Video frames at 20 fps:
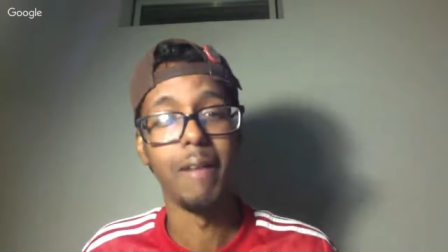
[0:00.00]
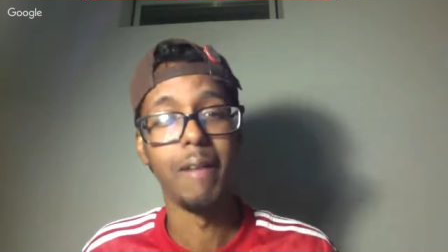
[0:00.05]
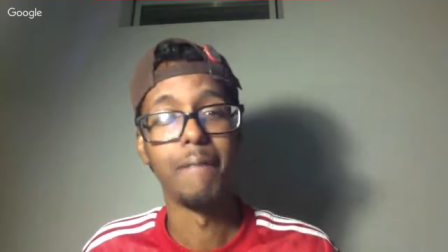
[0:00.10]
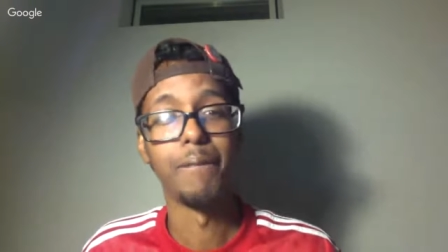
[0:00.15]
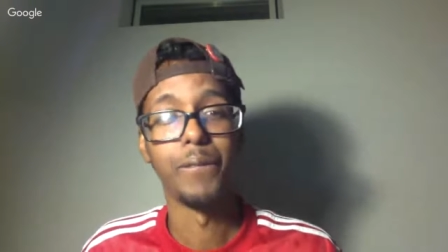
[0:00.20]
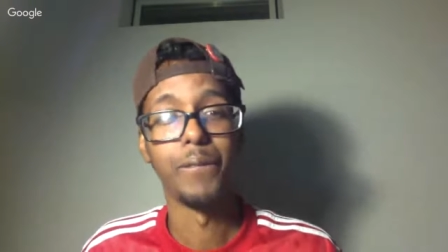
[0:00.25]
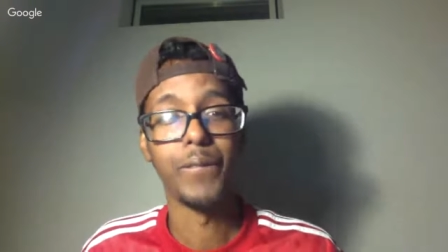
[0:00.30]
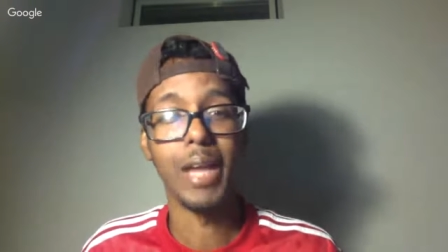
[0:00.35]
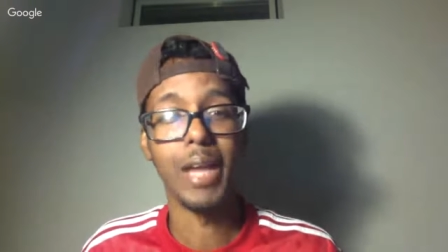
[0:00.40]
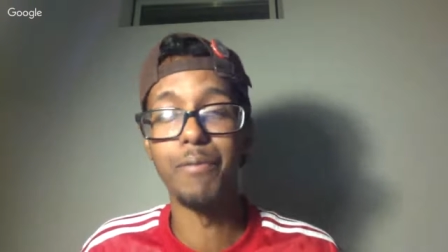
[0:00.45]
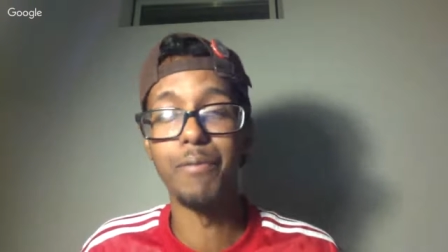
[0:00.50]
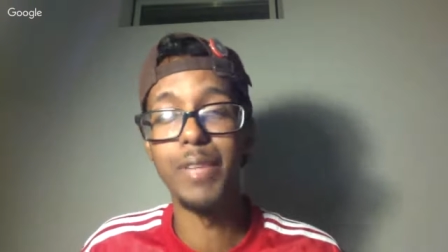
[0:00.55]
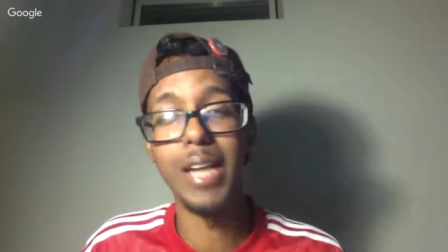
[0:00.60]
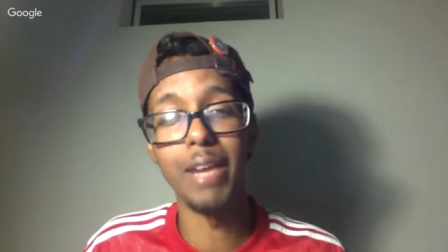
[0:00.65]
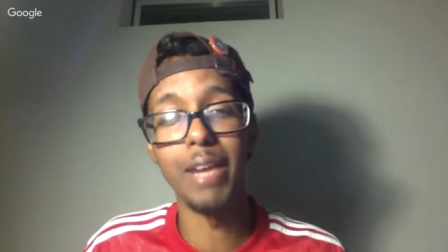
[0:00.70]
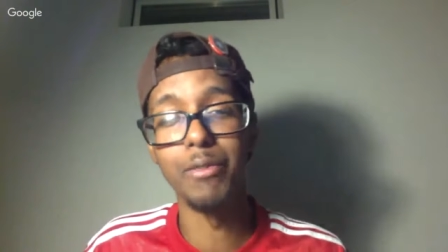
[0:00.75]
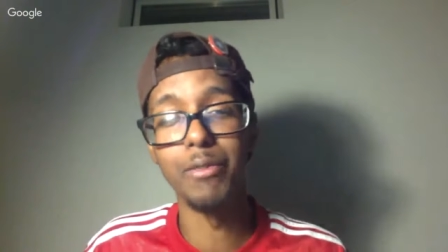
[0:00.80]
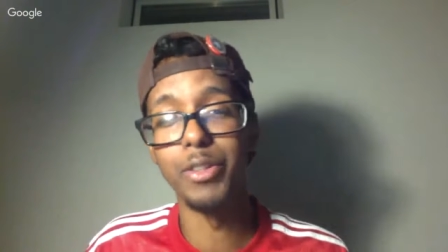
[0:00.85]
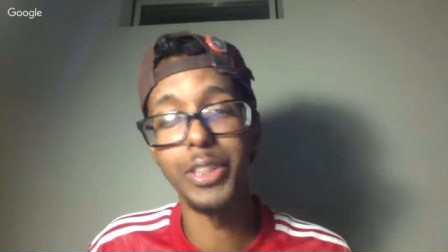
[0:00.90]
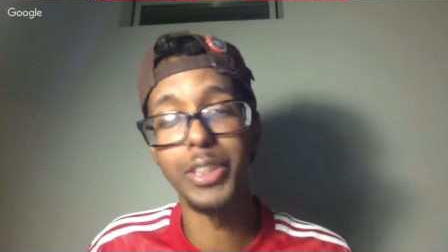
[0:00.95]
I've never
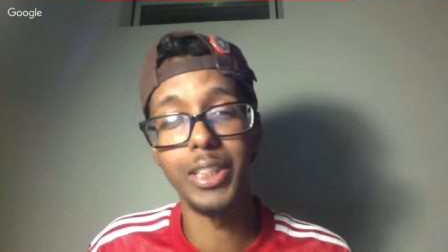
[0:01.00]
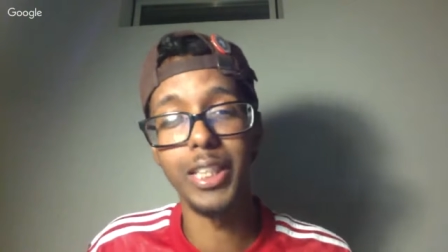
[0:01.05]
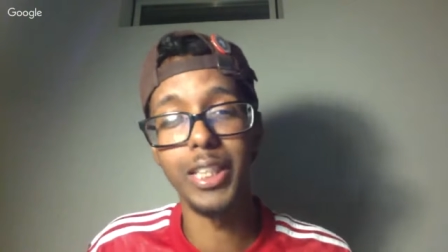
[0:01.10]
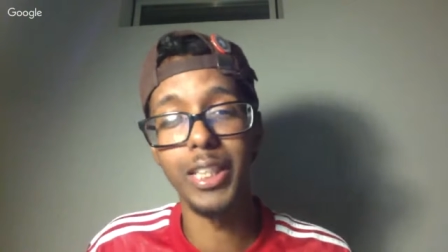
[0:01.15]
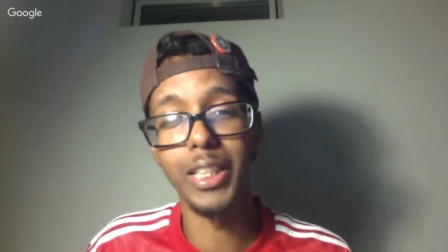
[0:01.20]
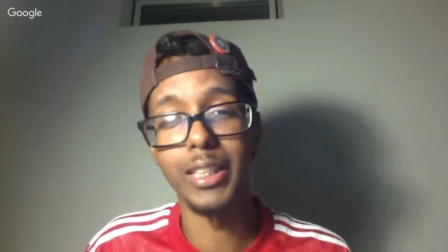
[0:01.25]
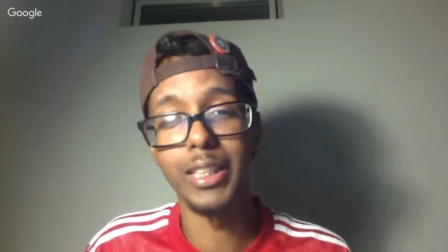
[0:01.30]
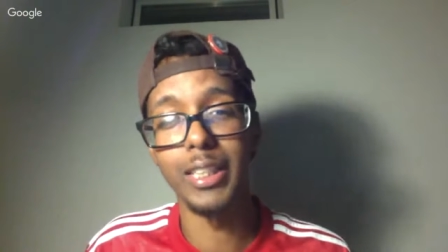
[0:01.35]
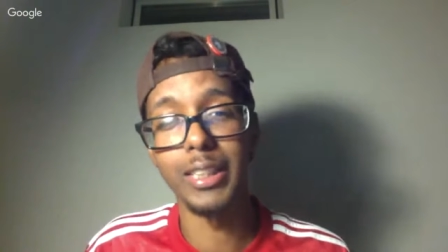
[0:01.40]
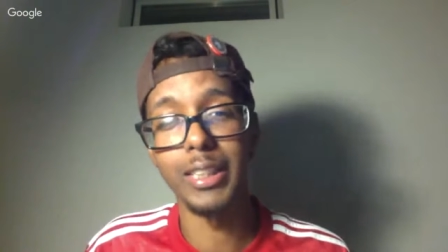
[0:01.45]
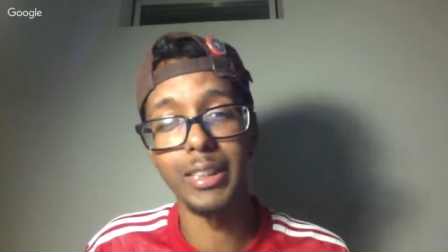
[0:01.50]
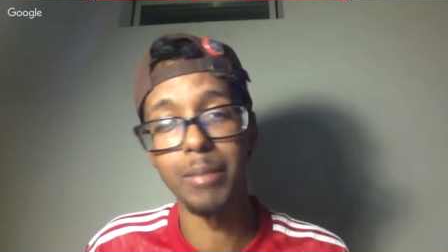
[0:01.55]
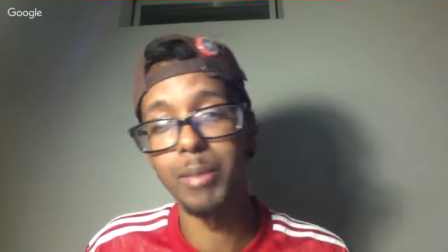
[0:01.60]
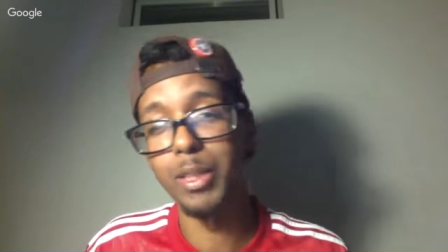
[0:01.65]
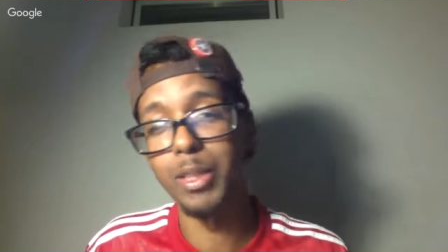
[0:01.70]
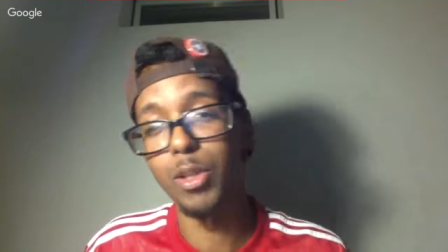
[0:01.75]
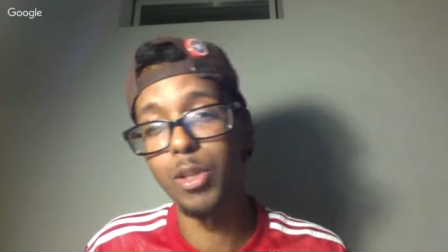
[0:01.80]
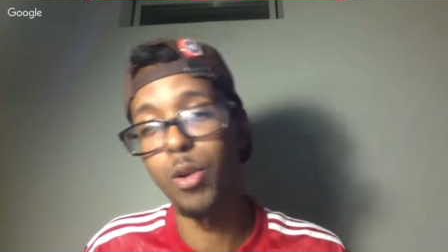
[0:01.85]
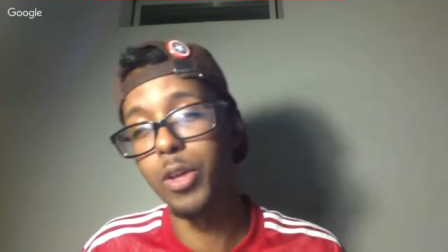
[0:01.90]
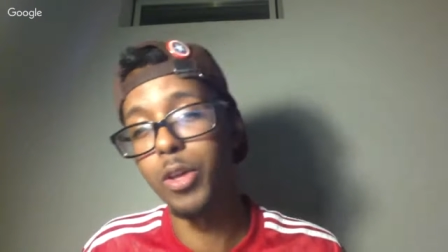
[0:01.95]
seen this. I mean, no
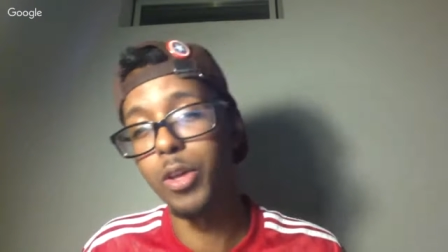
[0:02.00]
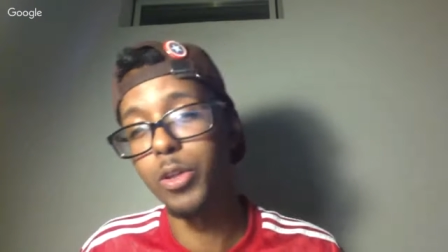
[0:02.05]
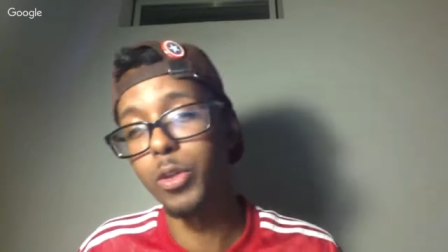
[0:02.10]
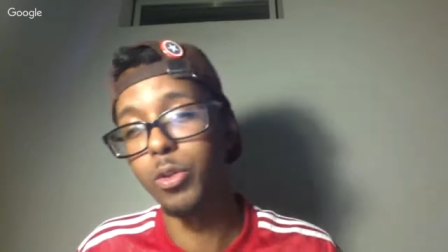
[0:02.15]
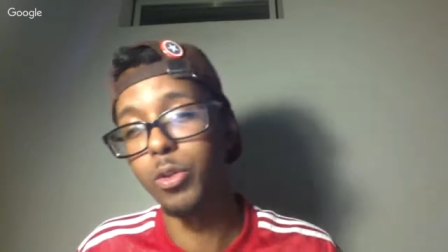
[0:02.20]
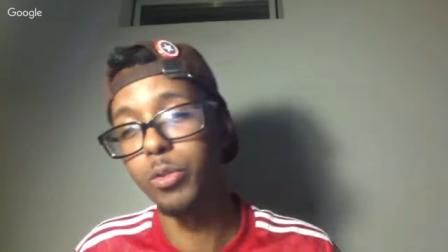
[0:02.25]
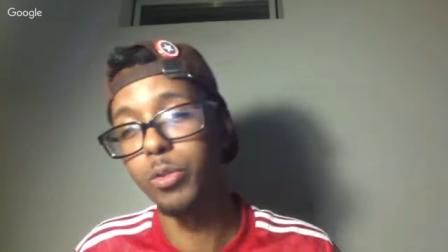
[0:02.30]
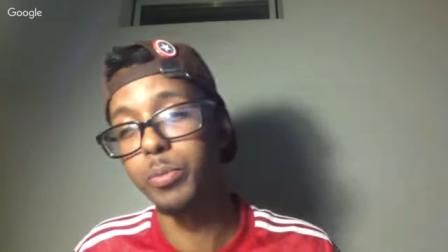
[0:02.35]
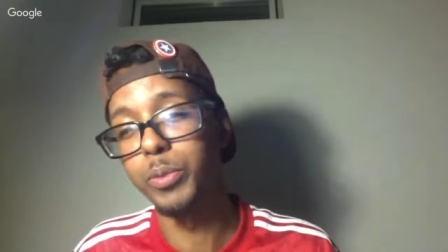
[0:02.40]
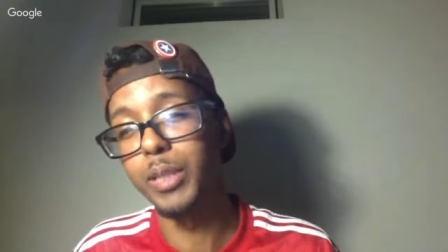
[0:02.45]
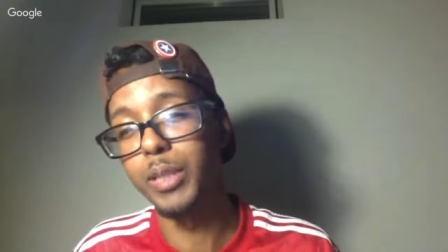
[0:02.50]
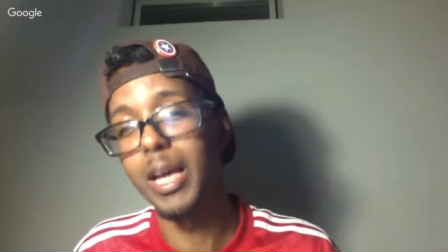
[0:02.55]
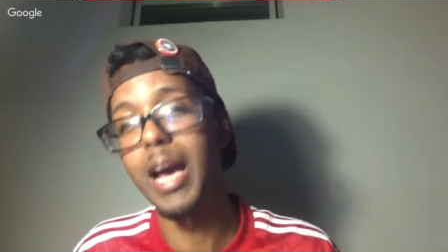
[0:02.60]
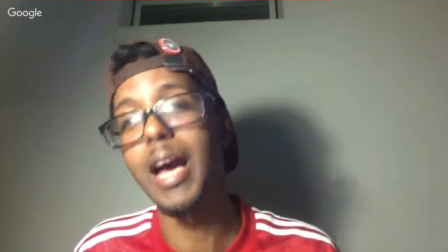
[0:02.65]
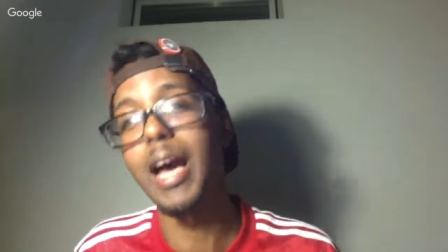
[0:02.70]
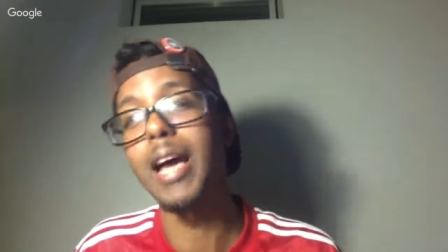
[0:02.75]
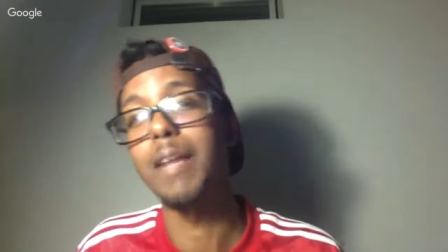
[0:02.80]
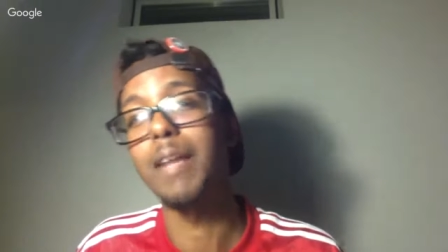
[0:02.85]
other groups got,